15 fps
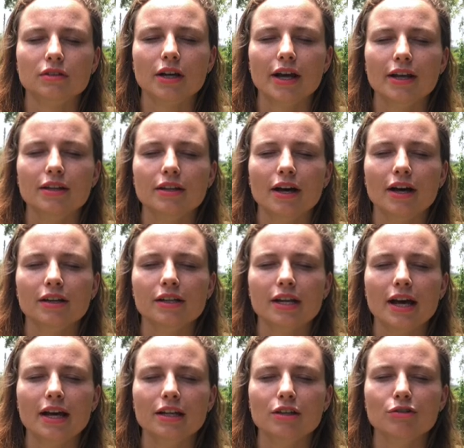and not in
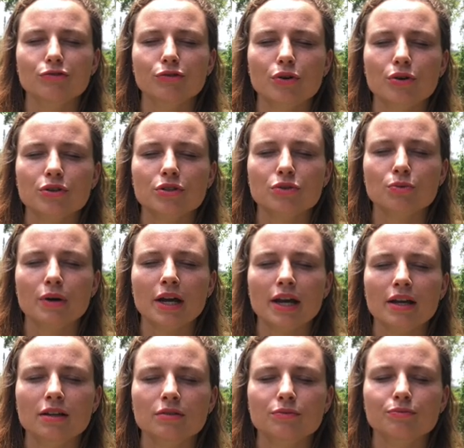any forced way.